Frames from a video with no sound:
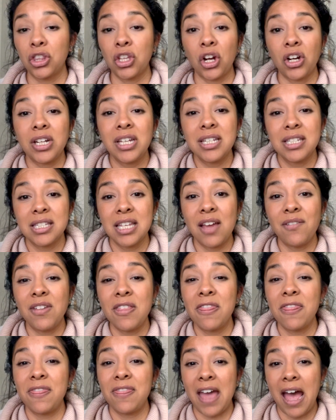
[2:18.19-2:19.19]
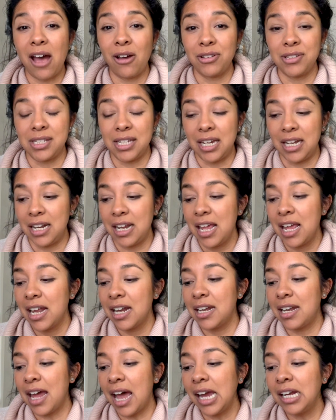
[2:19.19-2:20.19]

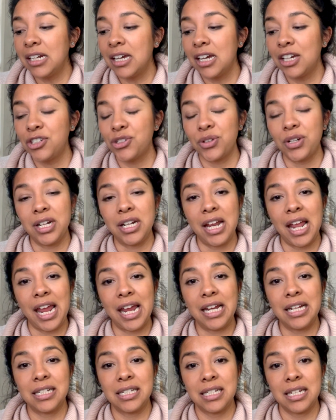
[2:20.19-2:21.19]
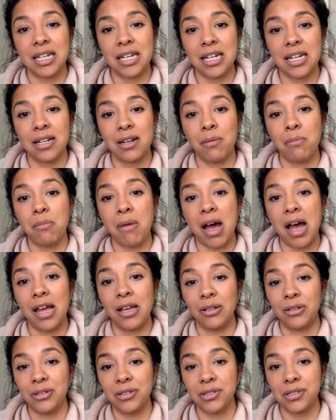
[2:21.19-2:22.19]
37,918
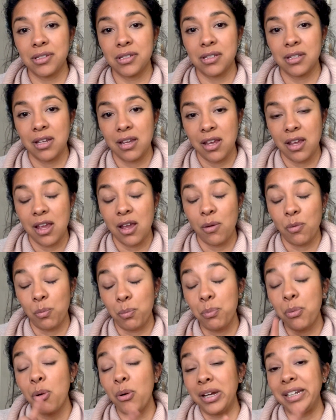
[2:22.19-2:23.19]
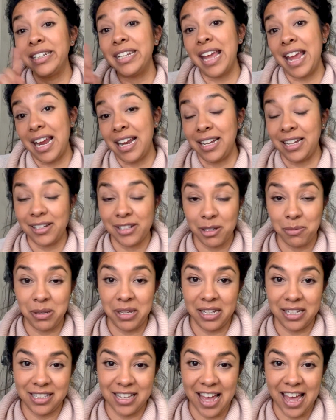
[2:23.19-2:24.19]
miles, 0.80 to be
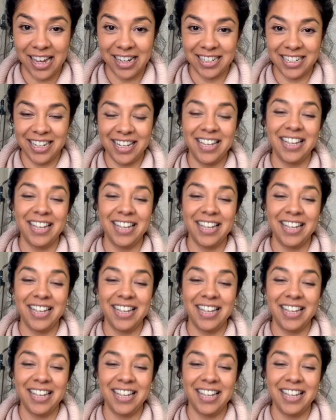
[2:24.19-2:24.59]
exact.